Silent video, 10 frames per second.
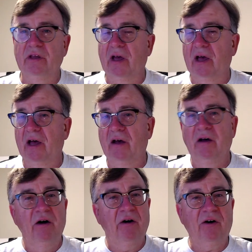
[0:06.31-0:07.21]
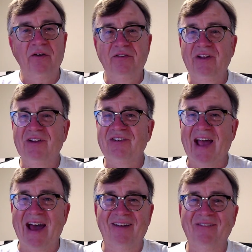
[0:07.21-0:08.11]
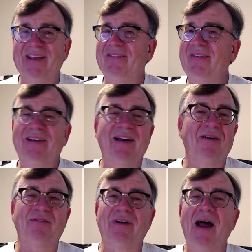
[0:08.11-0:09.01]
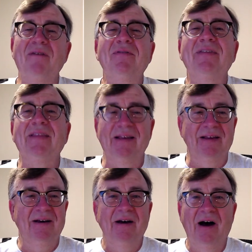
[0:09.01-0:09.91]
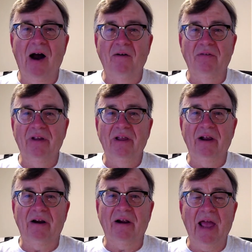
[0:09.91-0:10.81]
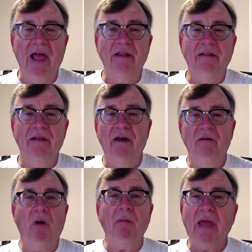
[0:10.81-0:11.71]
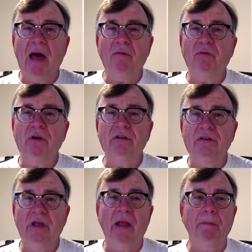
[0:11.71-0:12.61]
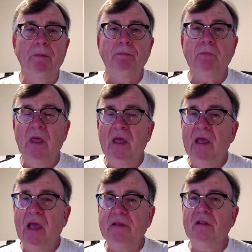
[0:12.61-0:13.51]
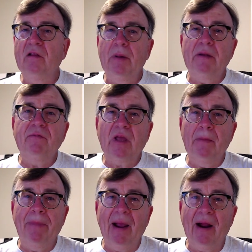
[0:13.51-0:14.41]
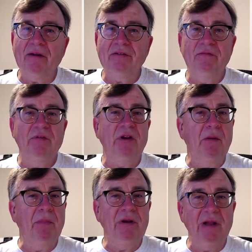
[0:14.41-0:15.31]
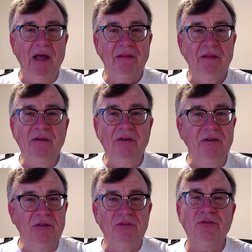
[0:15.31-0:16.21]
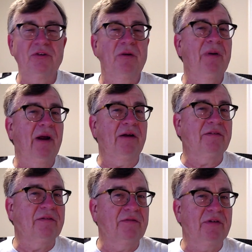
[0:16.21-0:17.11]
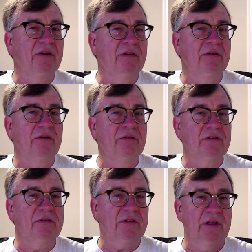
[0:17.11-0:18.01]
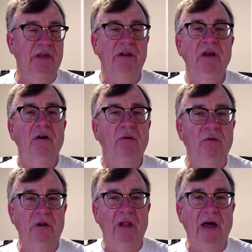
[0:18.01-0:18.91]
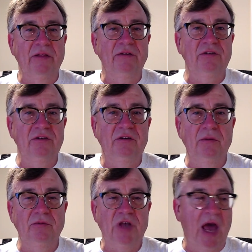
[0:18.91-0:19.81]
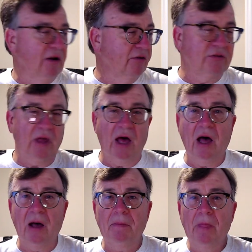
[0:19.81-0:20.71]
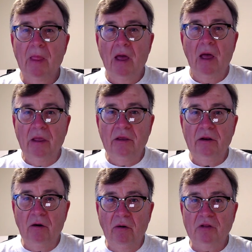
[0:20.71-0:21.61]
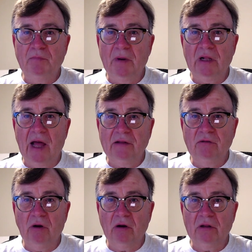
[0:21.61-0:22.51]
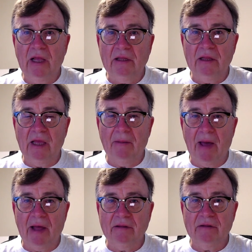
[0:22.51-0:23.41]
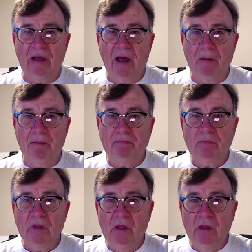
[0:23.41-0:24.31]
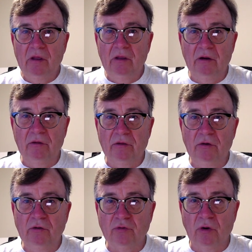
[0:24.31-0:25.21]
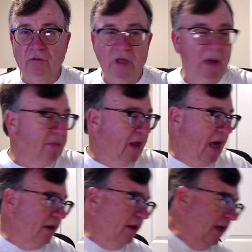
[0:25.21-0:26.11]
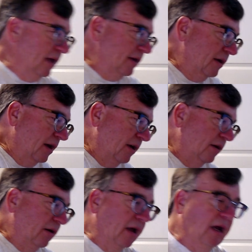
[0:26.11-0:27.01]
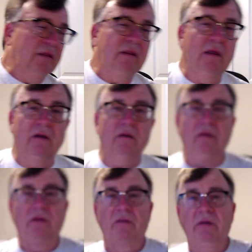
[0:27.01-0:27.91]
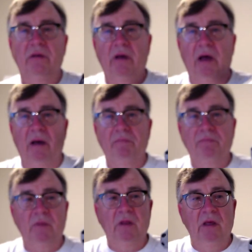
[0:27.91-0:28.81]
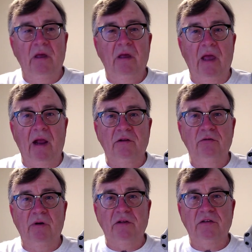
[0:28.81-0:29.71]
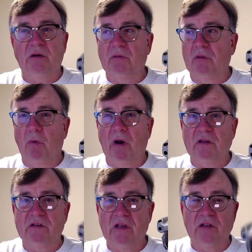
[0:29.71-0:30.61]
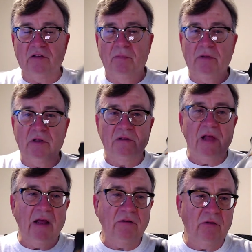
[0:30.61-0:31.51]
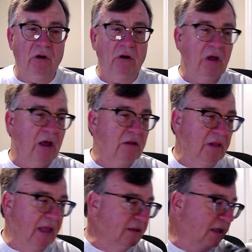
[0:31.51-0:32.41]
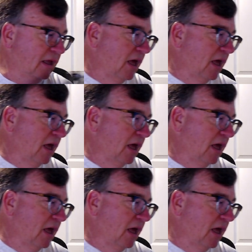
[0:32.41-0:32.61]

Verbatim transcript: uh, RC channel. We, we, cover everything over here and uh, what we got for you today is a little bit of a comparison video but not the usual comparison video you used to see it on a lot of these YouTube channels. Um, you know, it's been a lot of talk lately about um, you know, the new drones coming out and uh, you know, I got the, you know, the um, Air 2S here with the one-inch sensor, but there's a lot of talk uh, lately